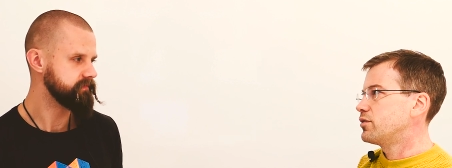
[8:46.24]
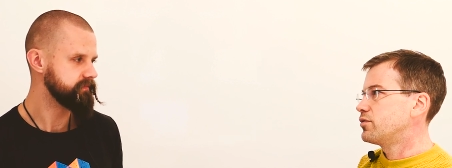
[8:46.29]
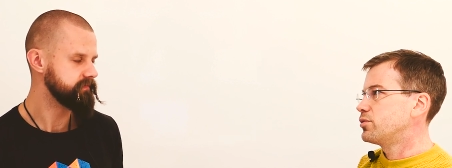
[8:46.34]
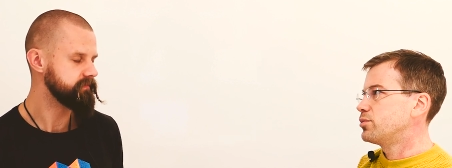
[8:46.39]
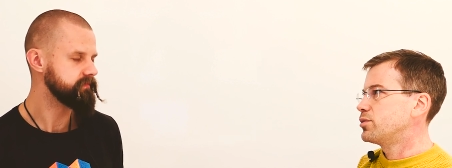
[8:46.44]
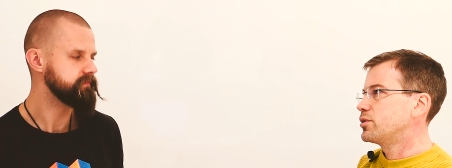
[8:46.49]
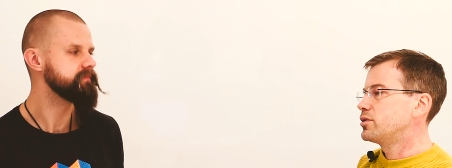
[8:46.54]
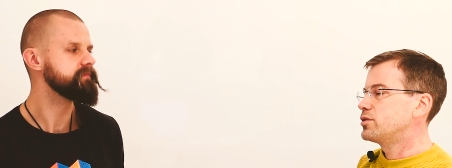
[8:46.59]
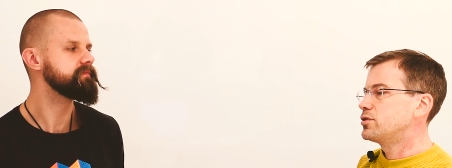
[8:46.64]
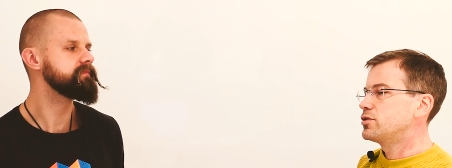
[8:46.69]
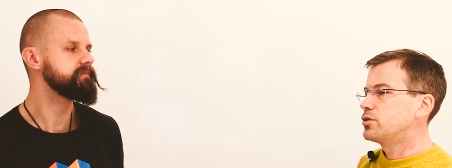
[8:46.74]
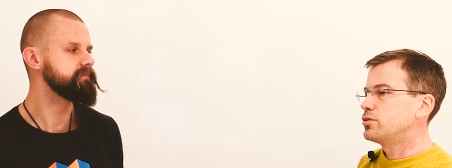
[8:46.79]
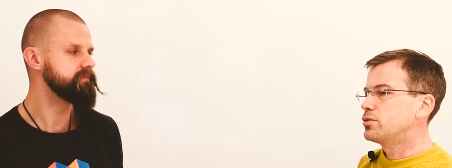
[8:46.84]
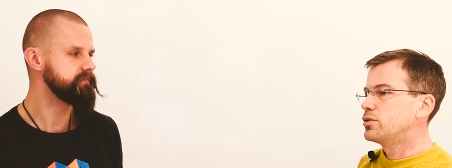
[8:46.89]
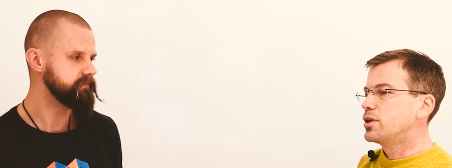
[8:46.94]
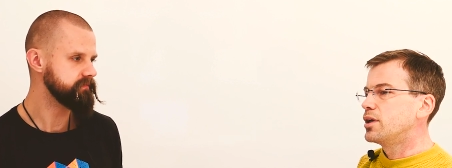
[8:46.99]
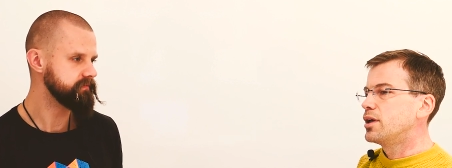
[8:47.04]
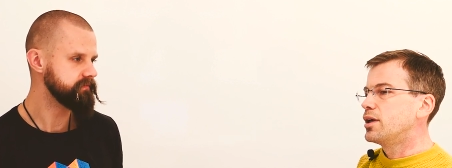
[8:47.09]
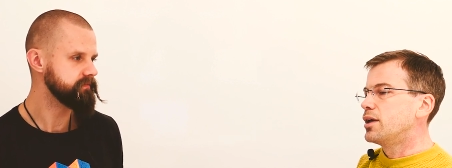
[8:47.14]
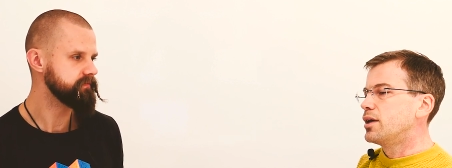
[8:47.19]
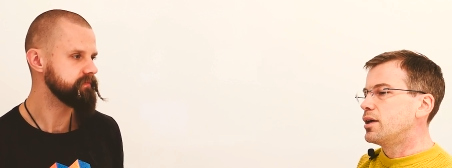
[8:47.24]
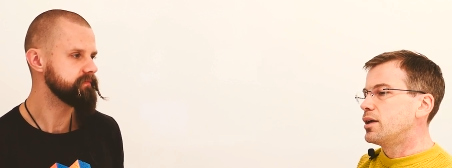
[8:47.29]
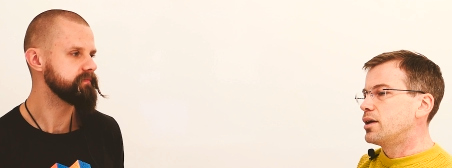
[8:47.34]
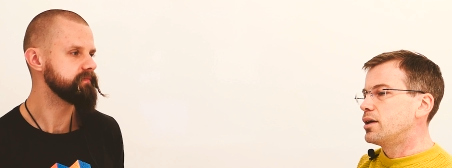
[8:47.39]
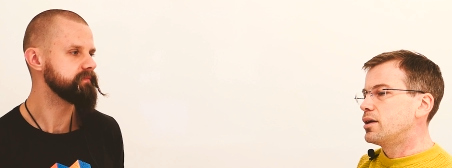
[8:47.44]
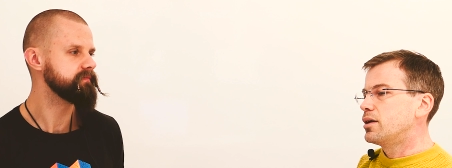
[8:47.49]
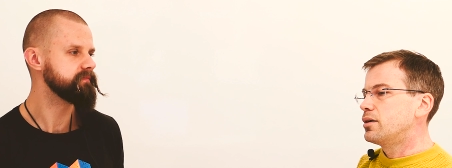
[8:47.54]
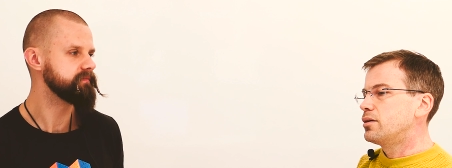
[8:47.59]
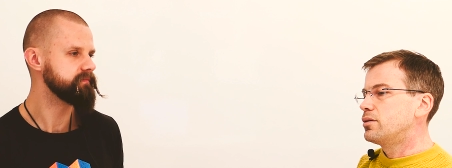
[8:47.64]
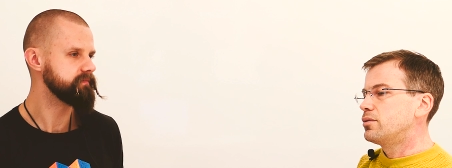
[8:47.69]
Speaker 1: afterwards. Mm-hmm. So
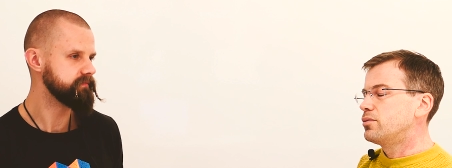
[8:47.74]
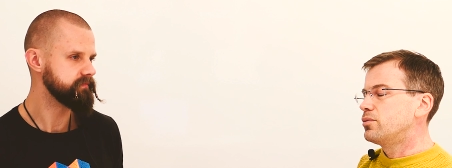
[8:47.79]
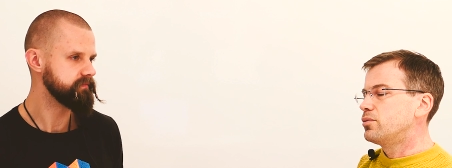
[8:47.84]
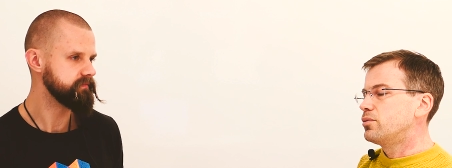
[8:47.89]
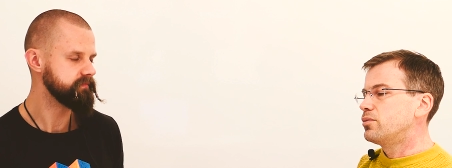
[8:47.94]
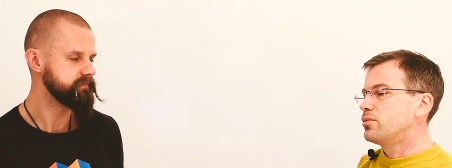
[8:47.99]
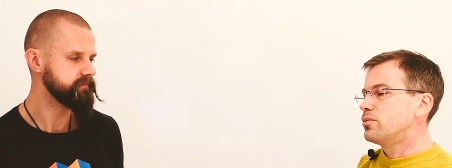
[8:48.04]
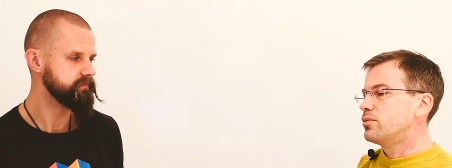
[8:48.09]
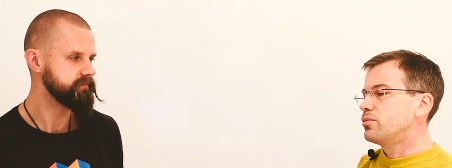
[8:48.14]
uh,